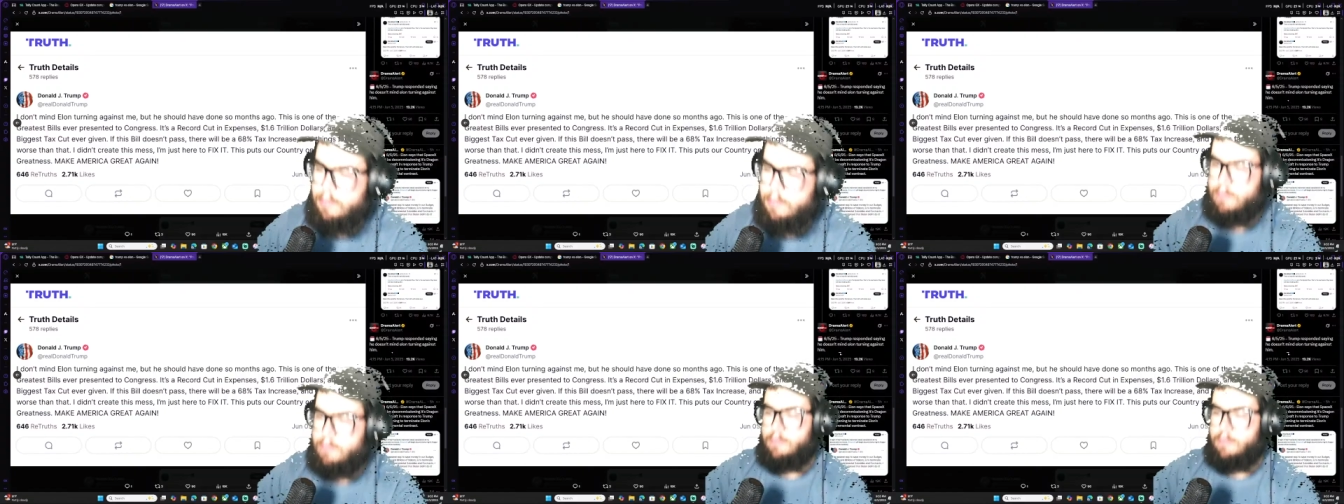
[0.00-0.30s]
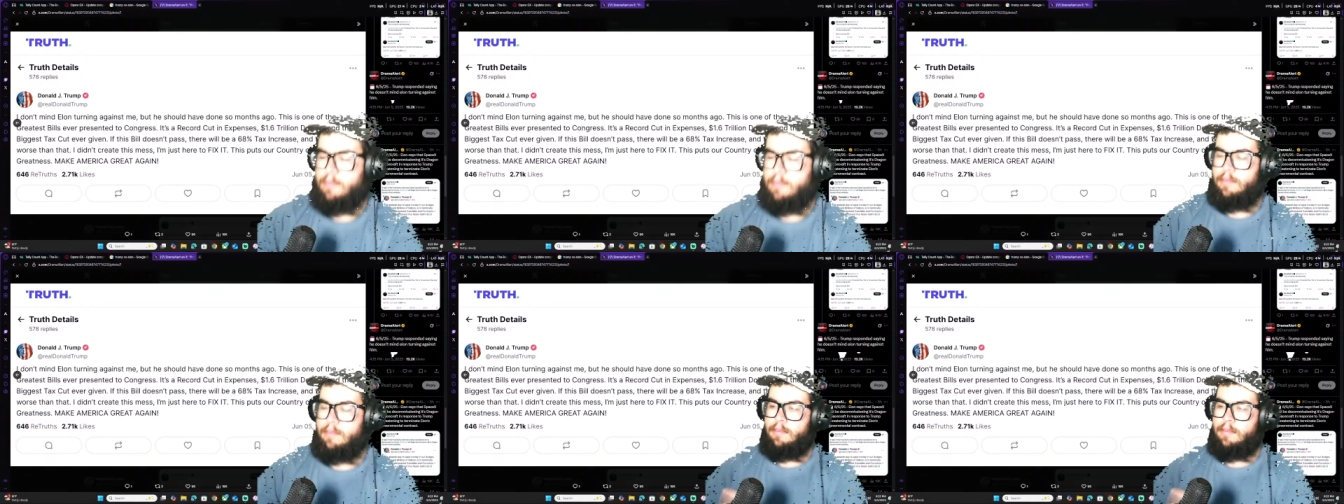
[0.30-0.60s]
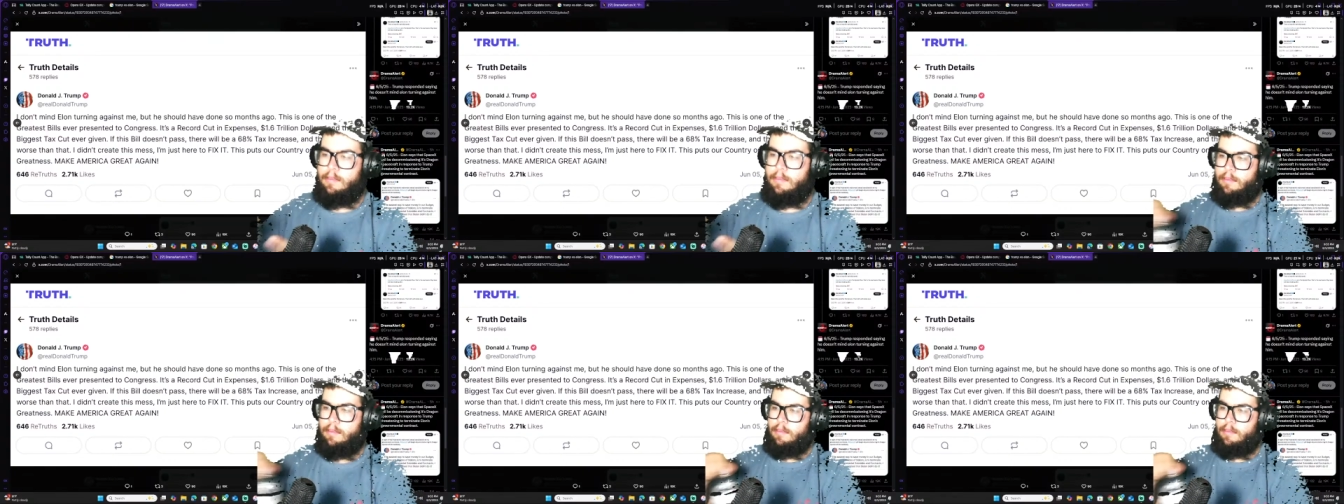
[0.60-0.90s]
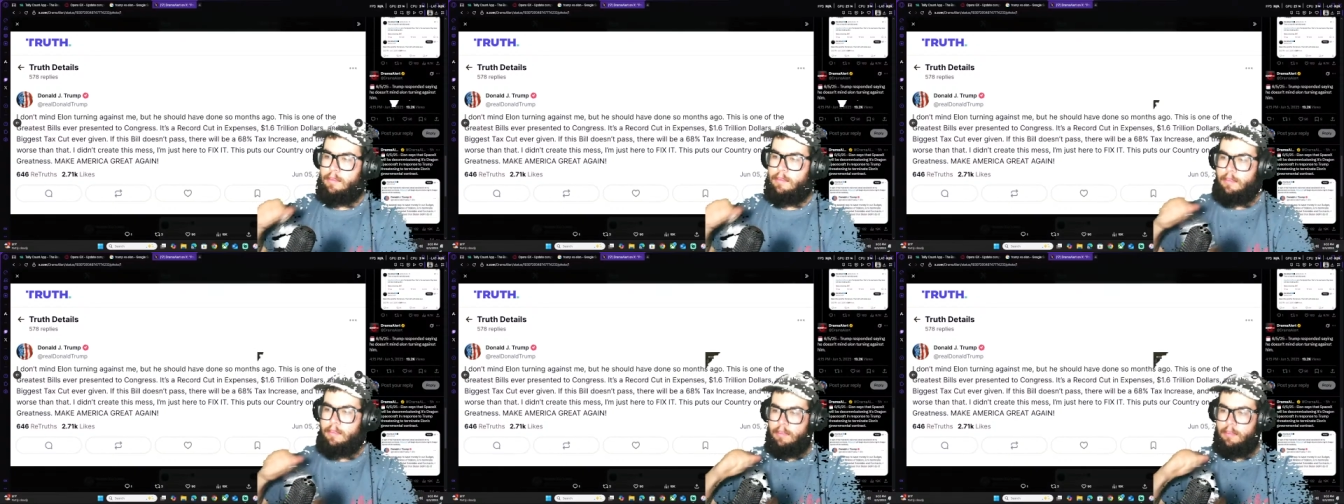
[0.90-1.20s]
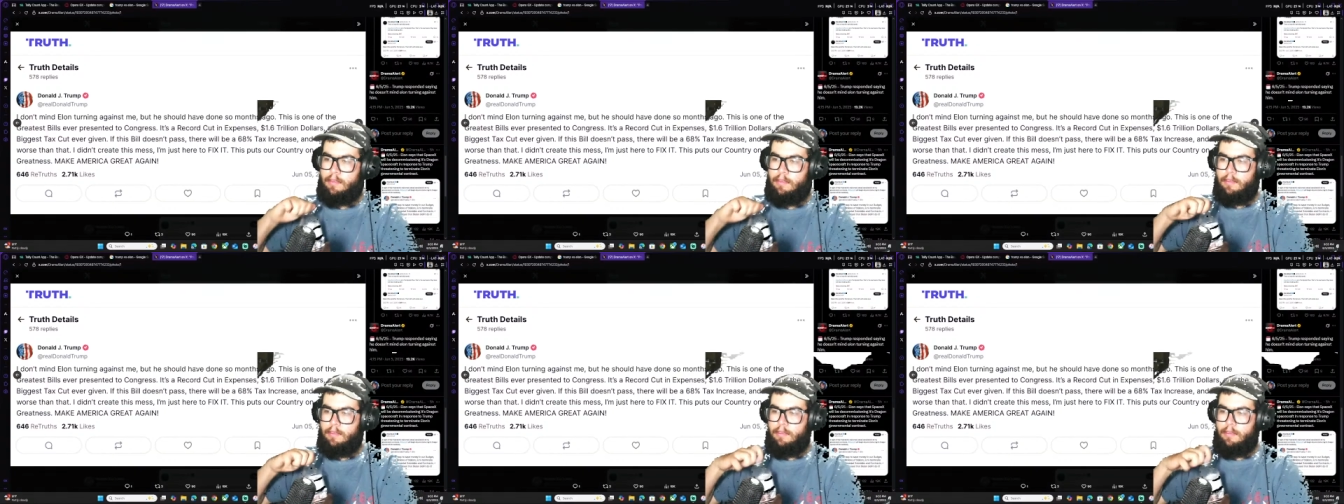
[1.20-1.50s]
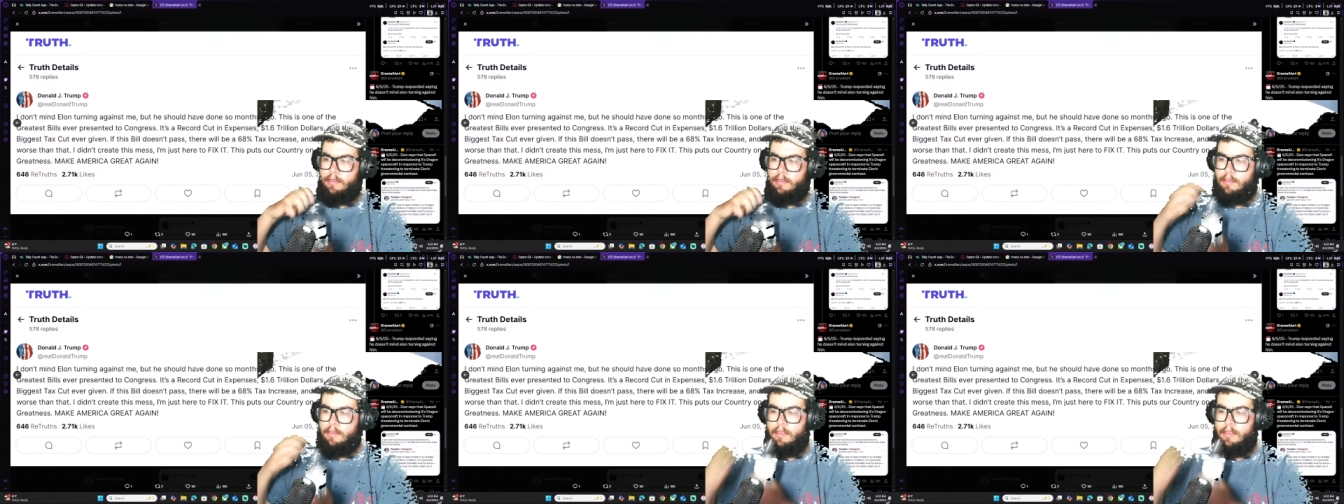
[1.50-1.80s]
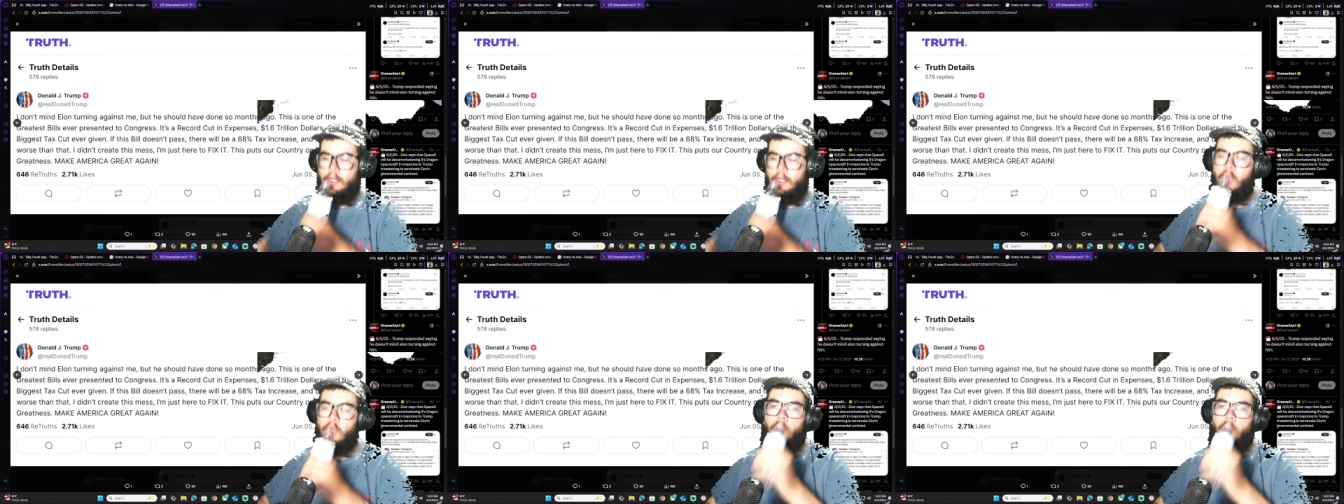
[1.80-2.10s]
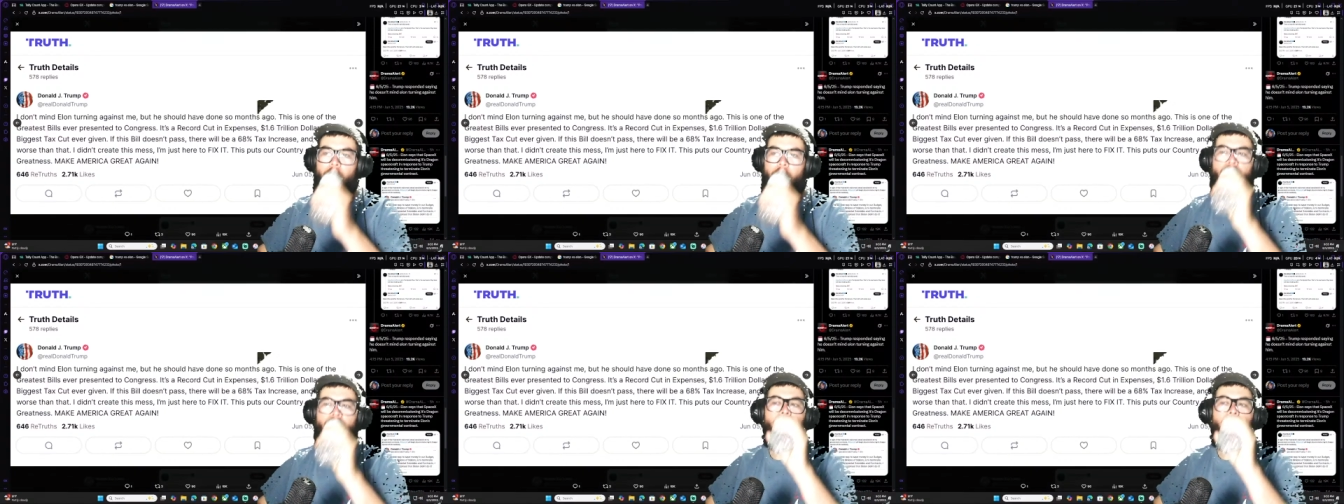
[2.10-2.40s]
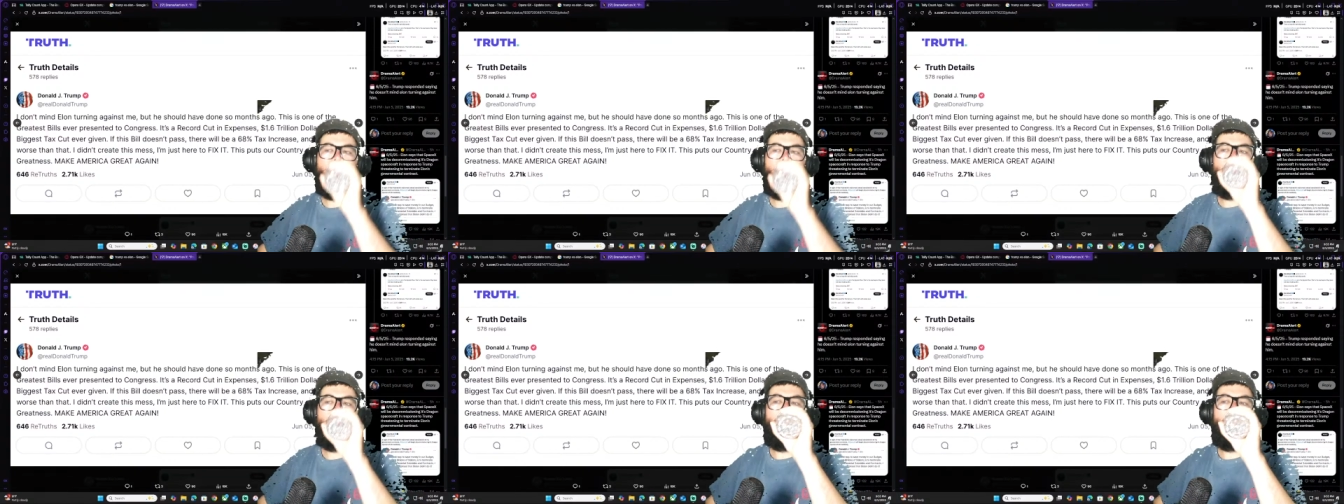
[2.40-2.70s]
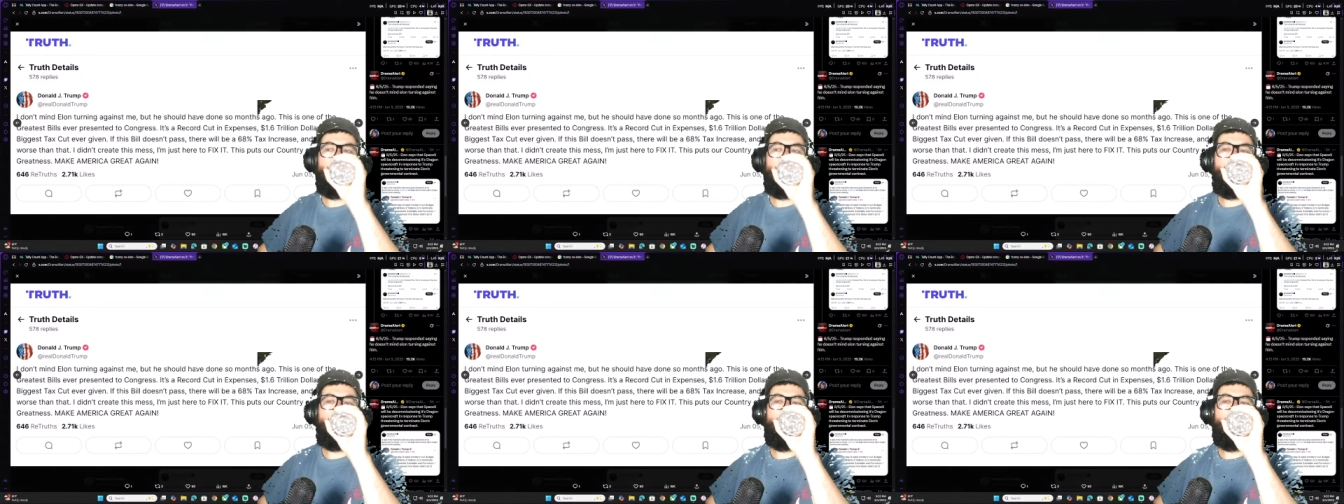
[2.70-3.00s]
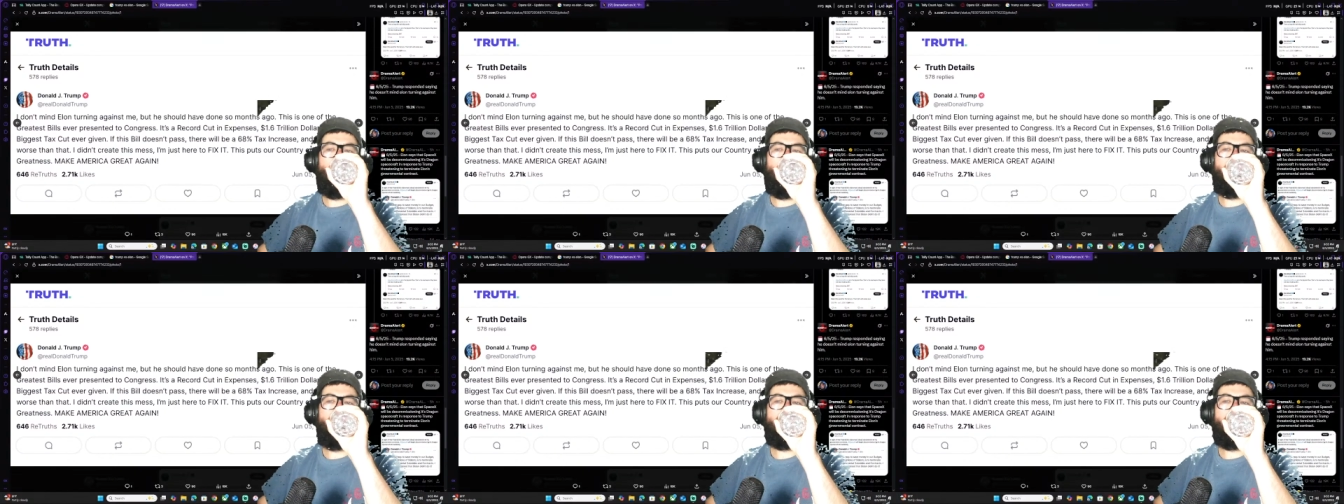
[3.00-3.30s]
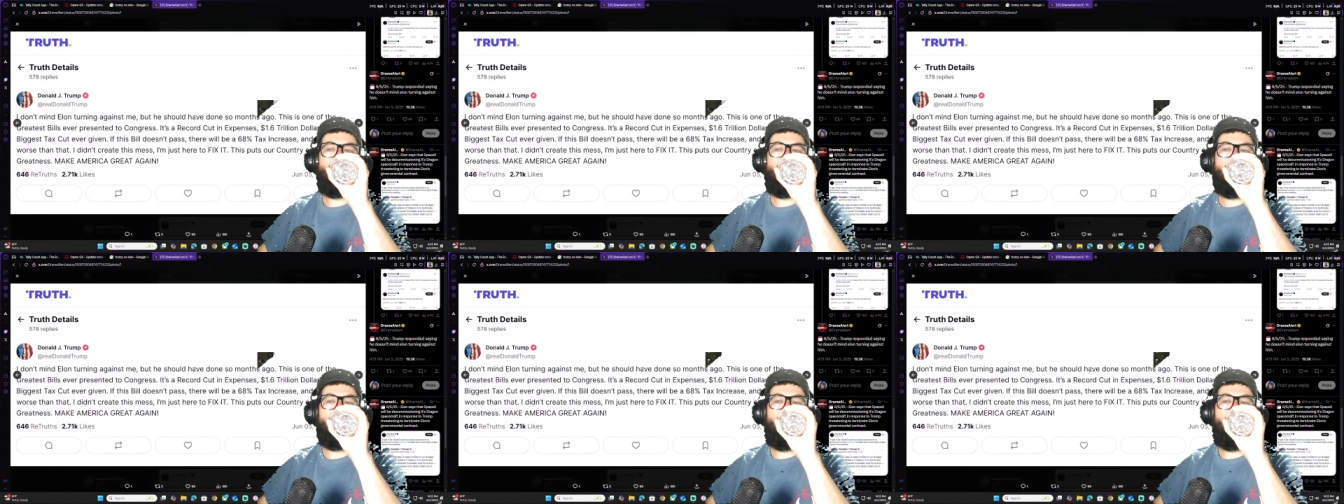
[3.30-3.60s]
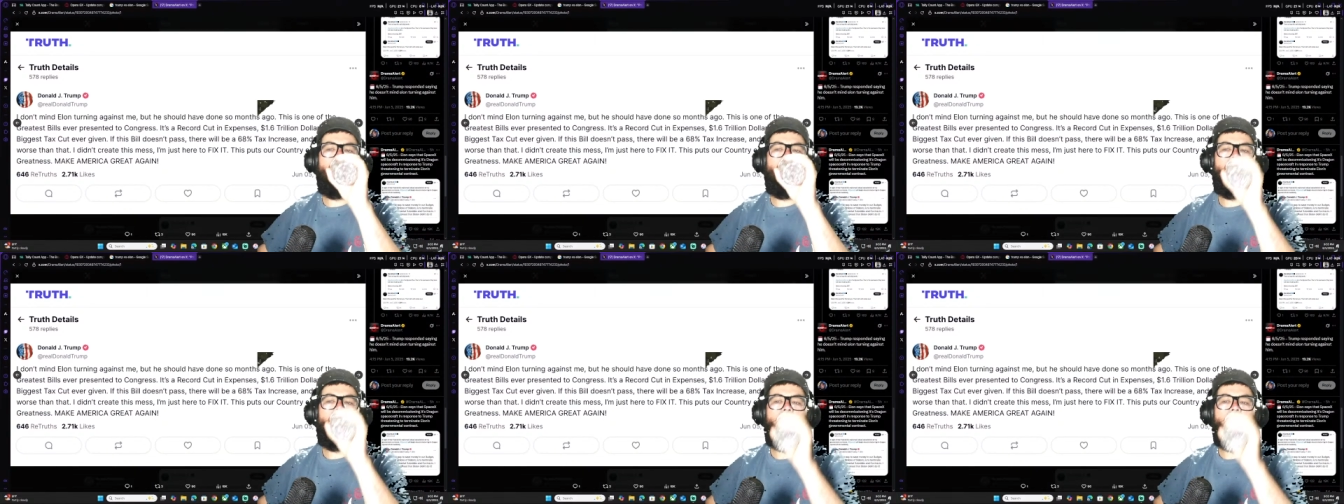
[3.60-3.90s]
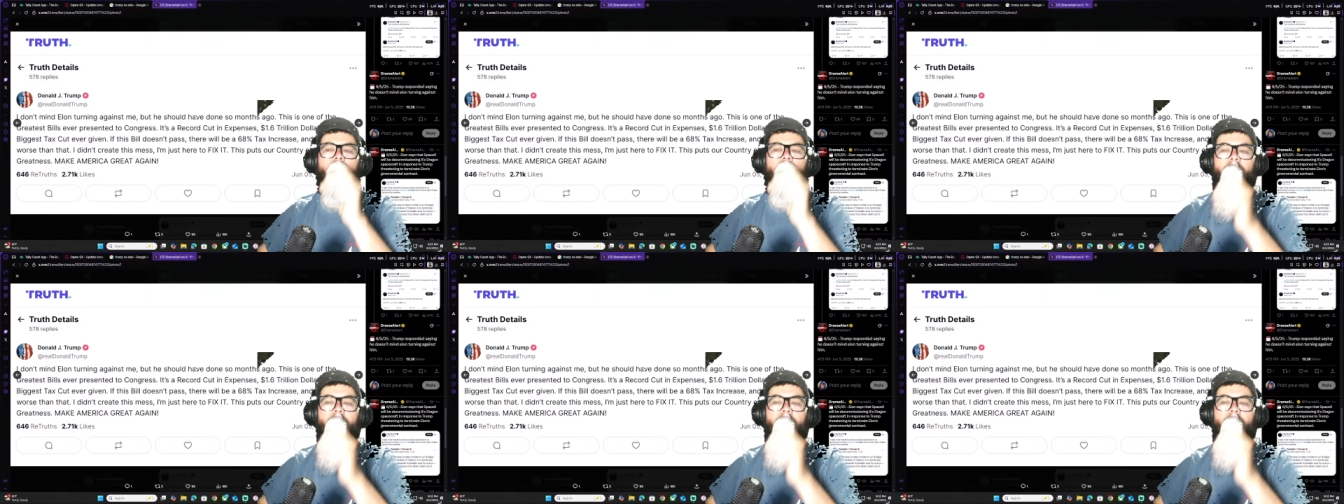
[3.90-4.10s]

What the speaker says: Not that there's anything wrong with that, but it sure looks a lot better than having like little kids